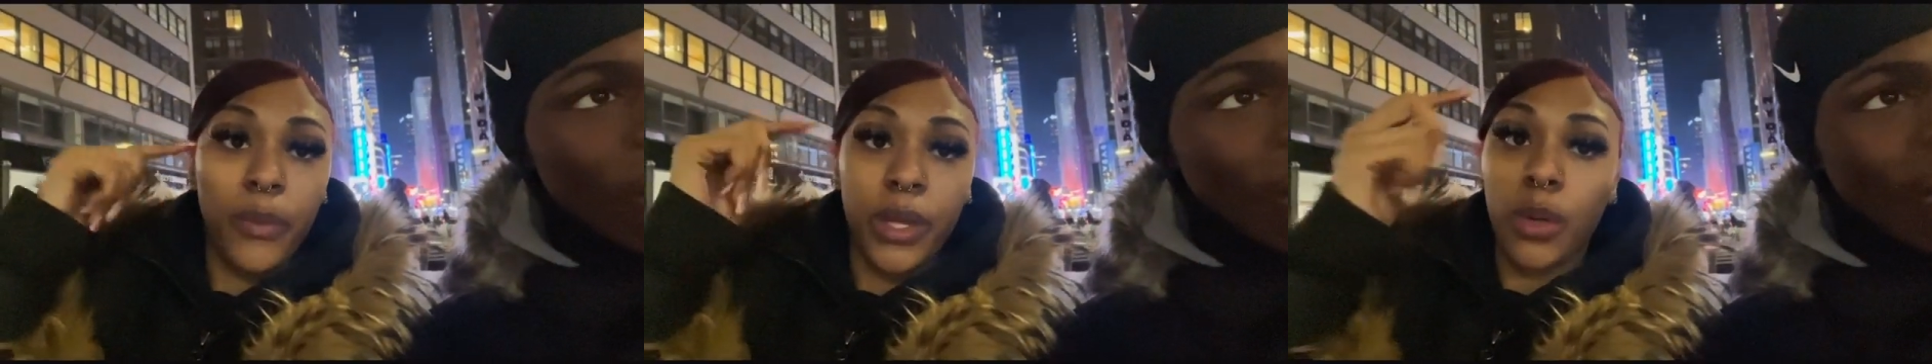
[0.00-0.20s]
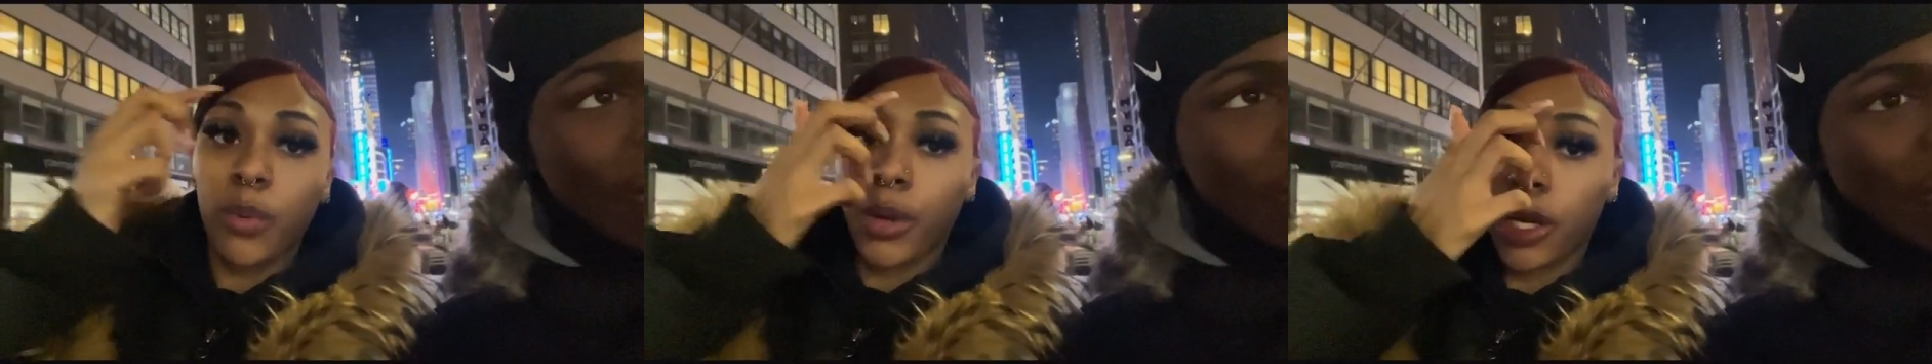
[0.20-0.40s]

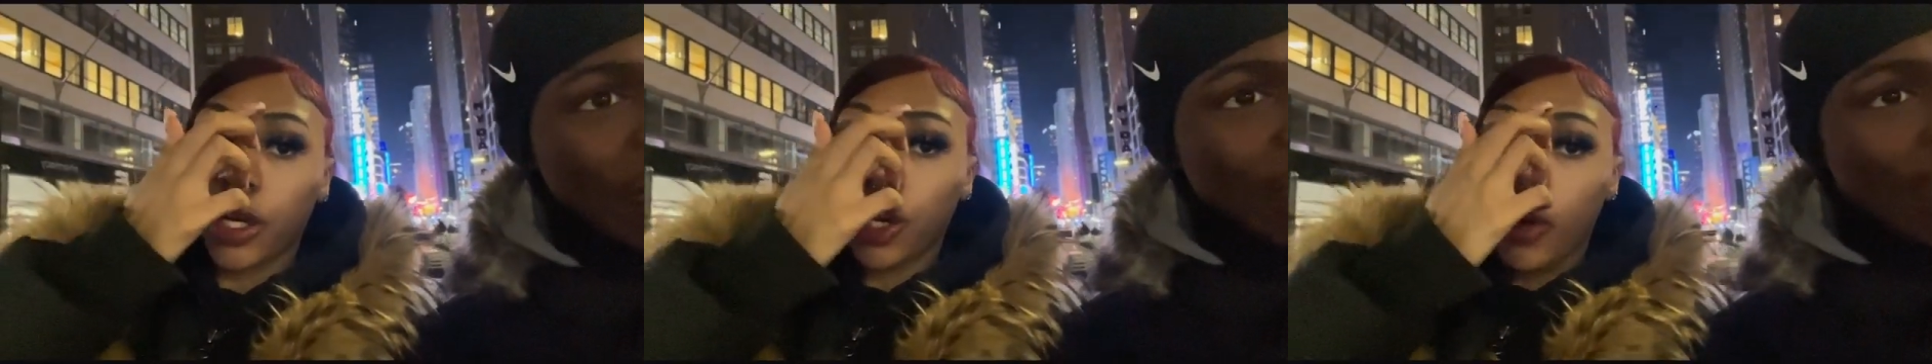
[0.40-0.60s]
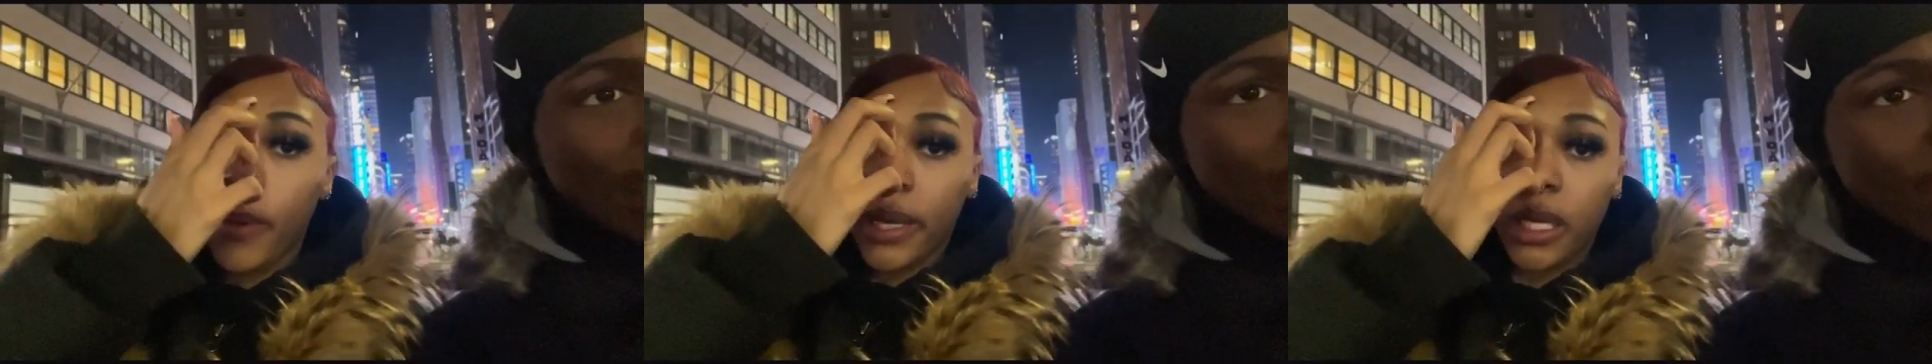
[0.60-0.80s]
week, we're
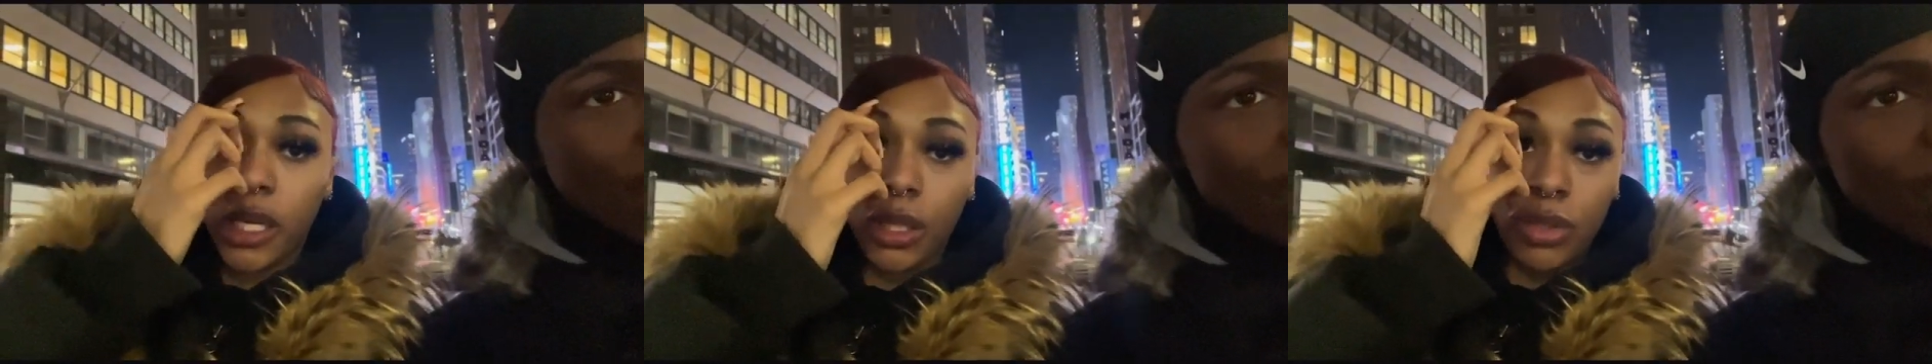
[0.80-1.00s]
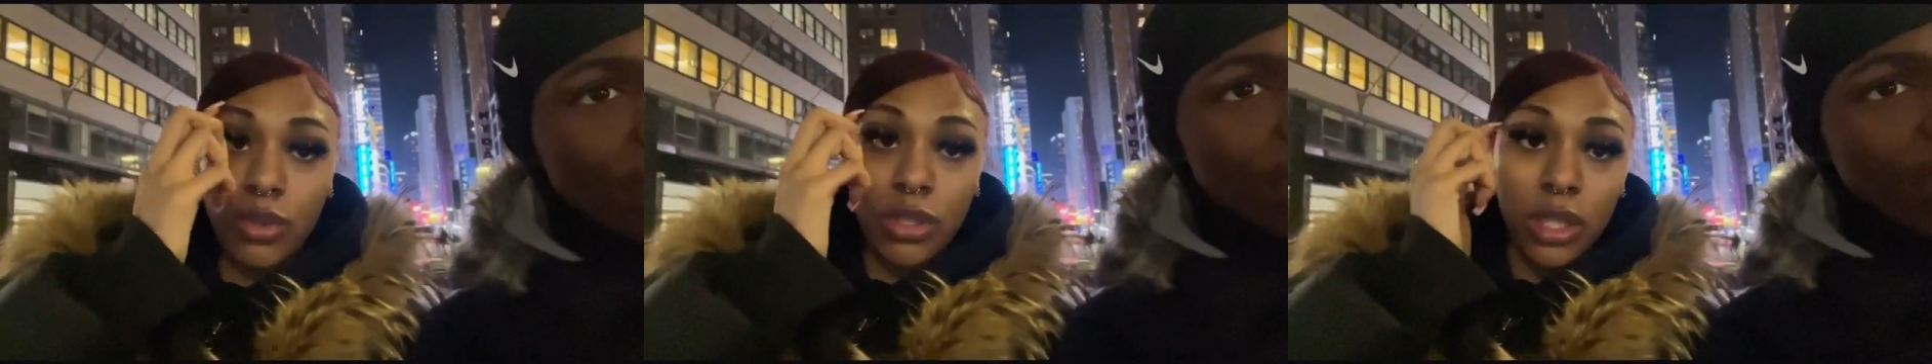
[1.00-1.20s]
gonna go back and
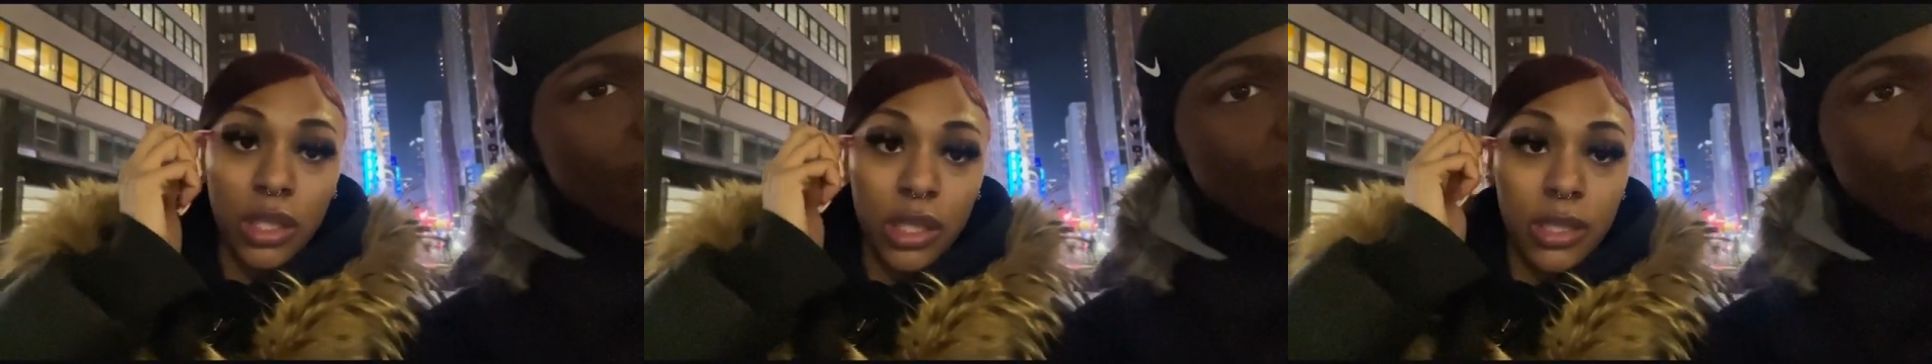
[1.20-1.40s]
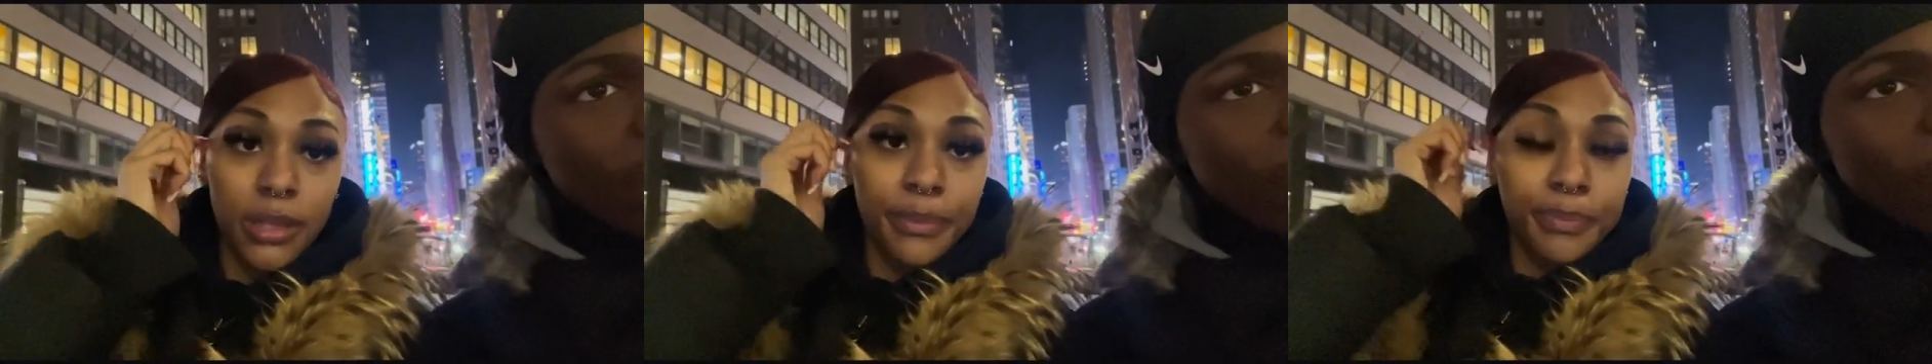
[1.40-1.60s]
get those
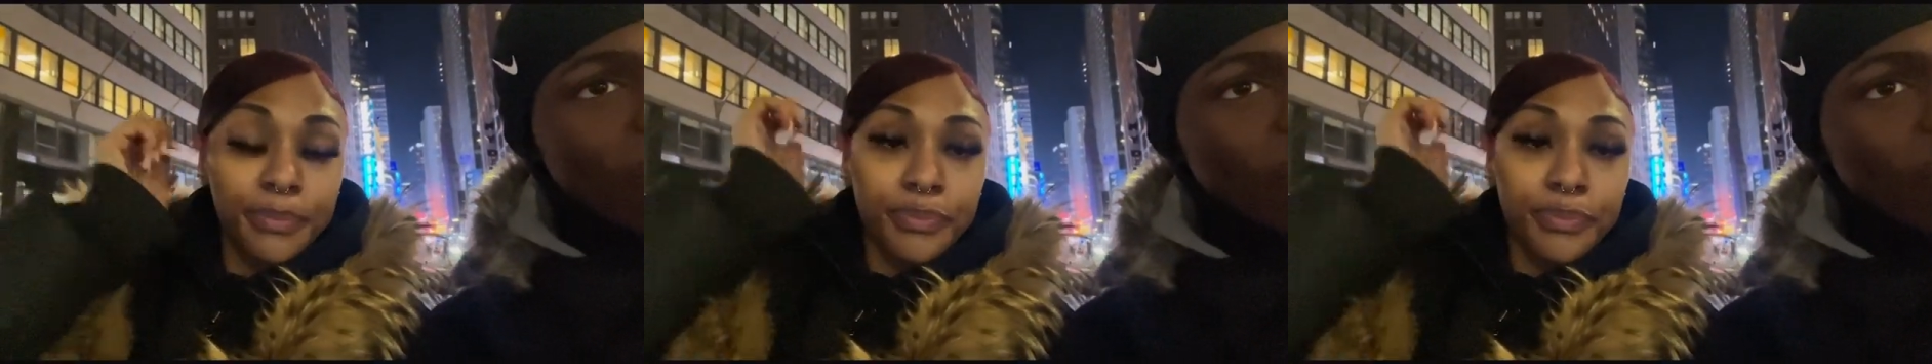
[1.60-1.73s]
cookies.